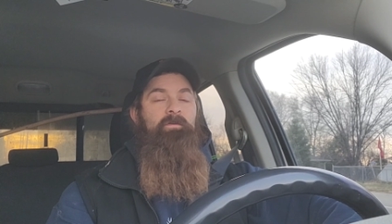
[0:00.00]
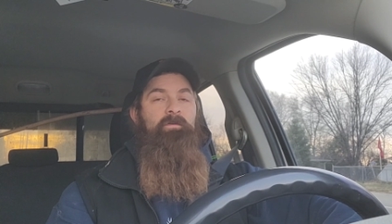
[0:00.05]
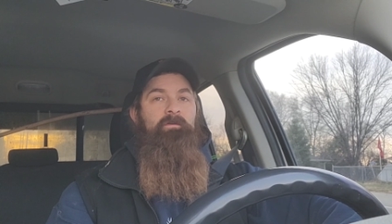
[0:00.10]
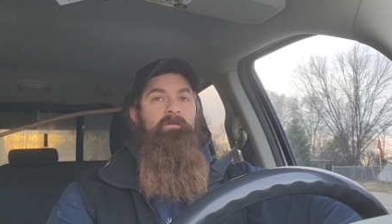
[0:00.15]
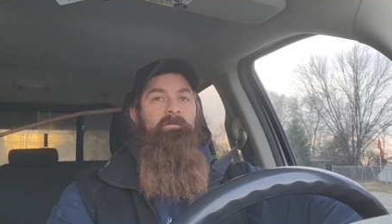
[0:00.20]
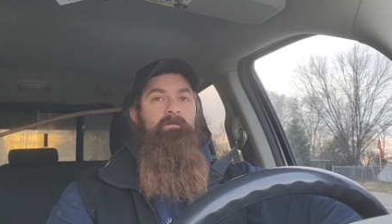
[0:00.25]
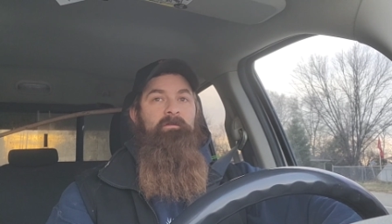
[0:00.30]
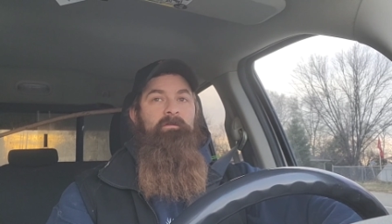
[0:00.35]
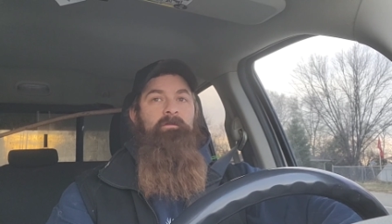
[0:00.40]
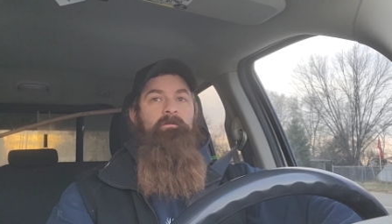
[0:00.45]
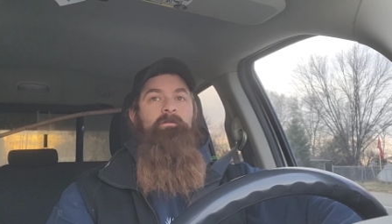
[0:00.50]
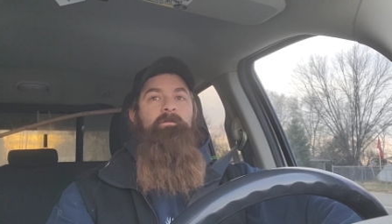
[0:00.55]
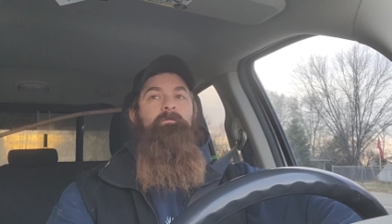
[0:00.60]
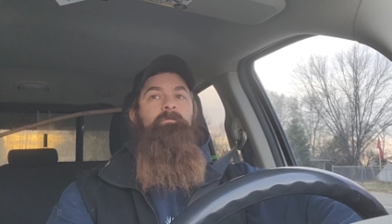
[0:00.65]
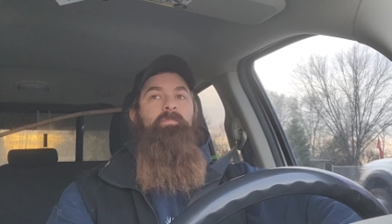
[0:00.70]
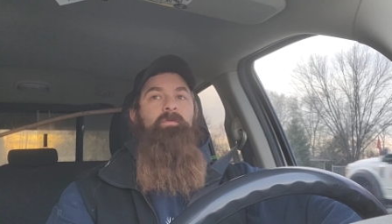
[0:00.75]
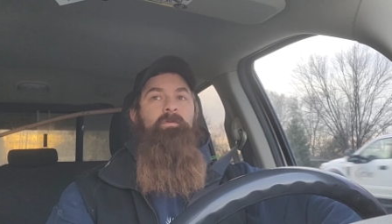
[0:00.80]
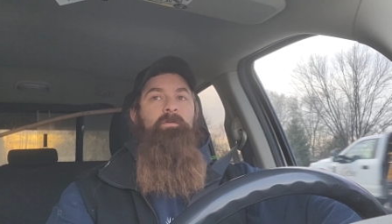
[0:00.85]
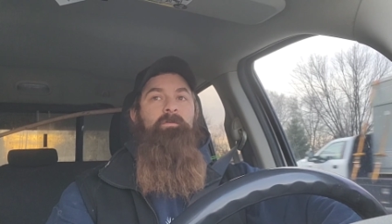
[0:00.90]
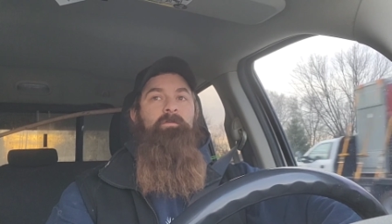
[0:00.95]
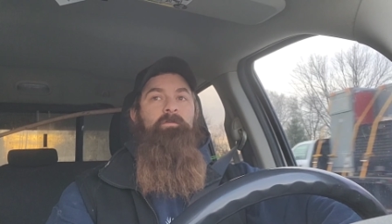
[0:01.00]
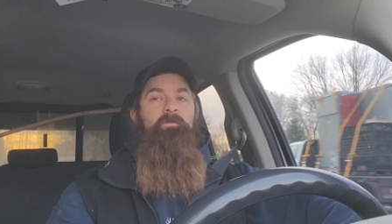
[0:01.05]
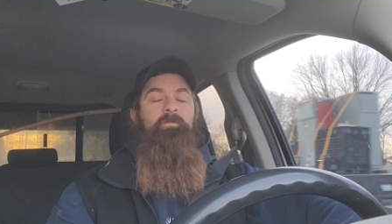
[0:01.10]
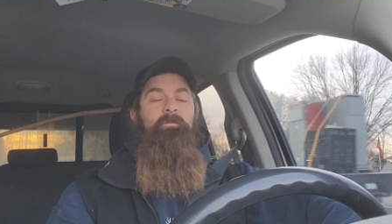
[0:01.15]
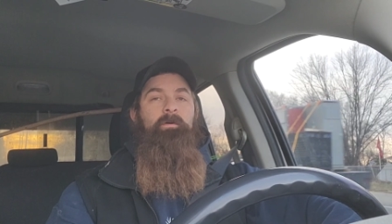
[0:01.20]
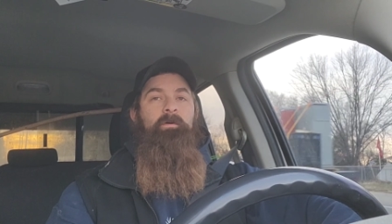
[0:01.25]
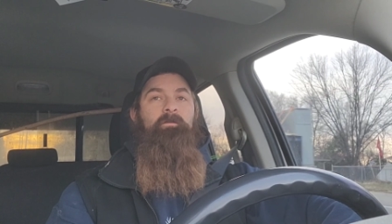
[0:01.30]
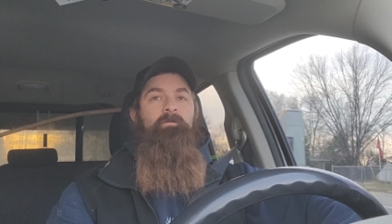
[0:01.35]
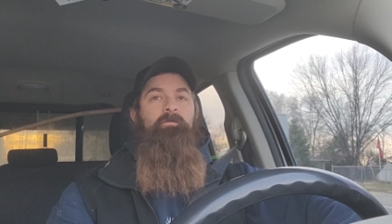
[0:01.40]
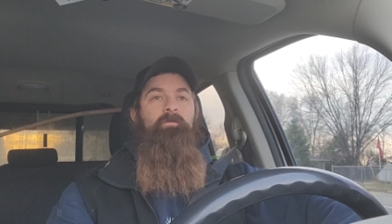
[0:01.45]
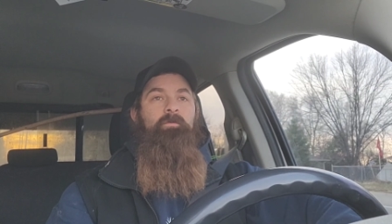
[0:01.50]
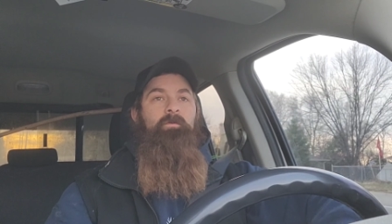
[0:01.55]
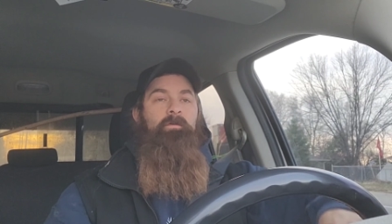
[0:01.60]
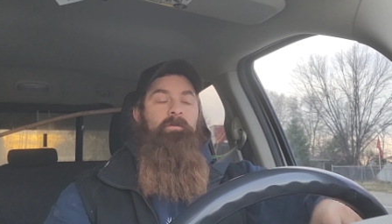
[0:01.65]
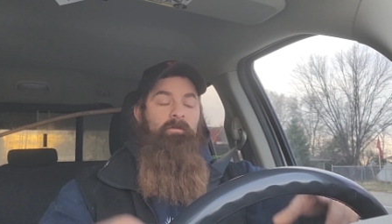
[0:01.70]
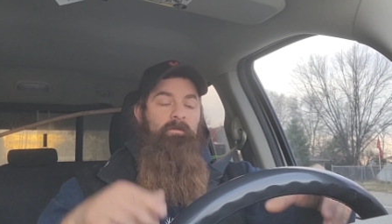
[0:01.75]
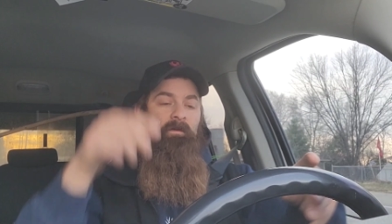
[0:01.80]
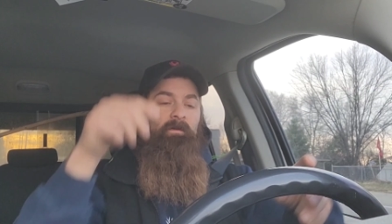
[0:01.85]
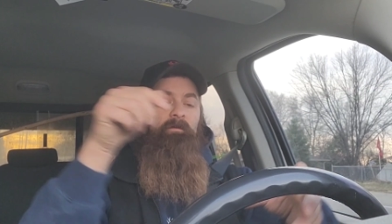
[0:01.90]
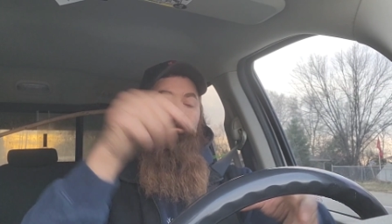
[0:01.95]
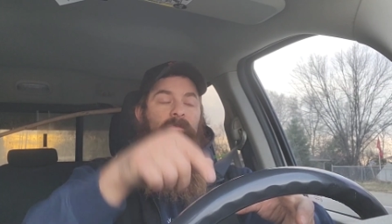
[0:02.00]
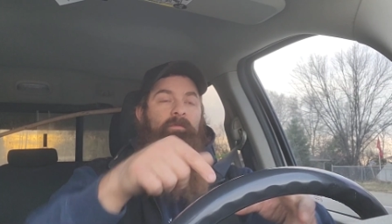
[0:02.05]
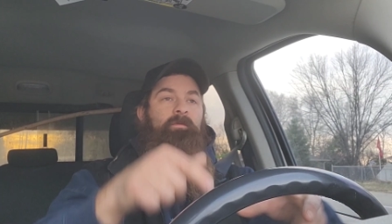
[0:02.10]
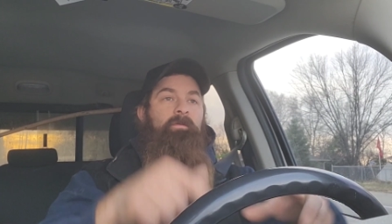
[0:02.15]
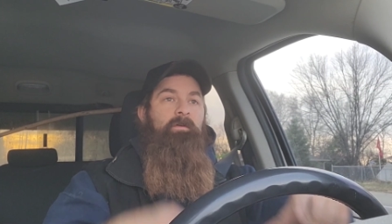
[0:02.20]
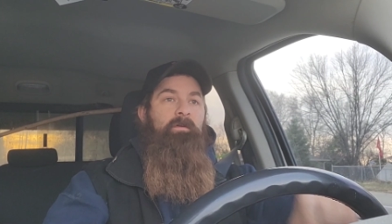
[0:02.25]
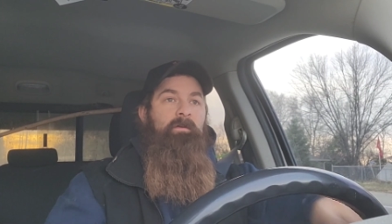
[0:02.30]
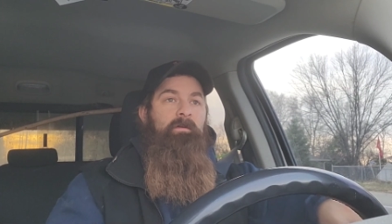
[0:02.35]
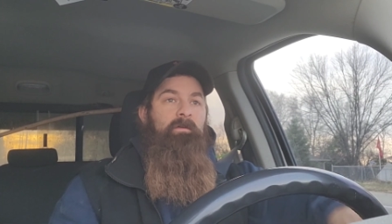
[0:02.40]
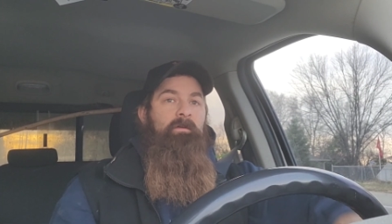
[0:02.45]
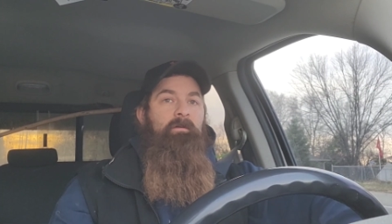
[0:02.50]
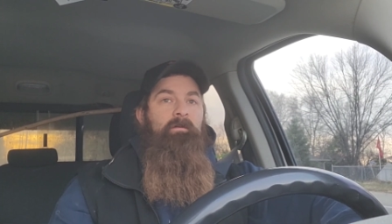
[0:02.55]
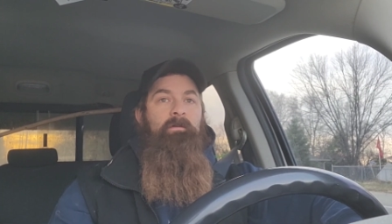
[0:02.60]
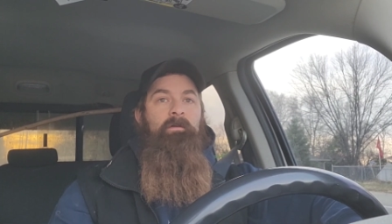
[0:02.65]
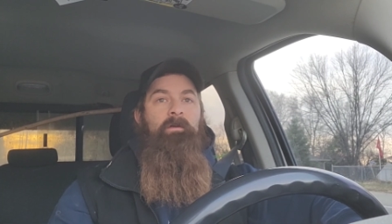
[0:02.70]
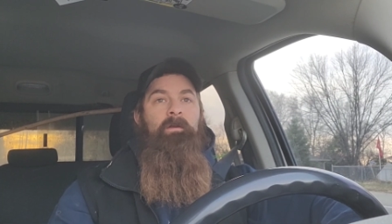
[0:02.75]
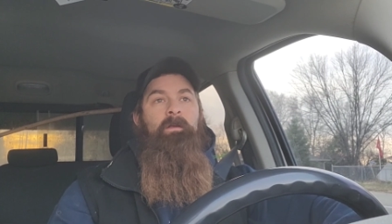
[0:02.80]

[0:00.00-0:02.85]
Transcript: You can just literally put a 2x4 on the ground and put it in there.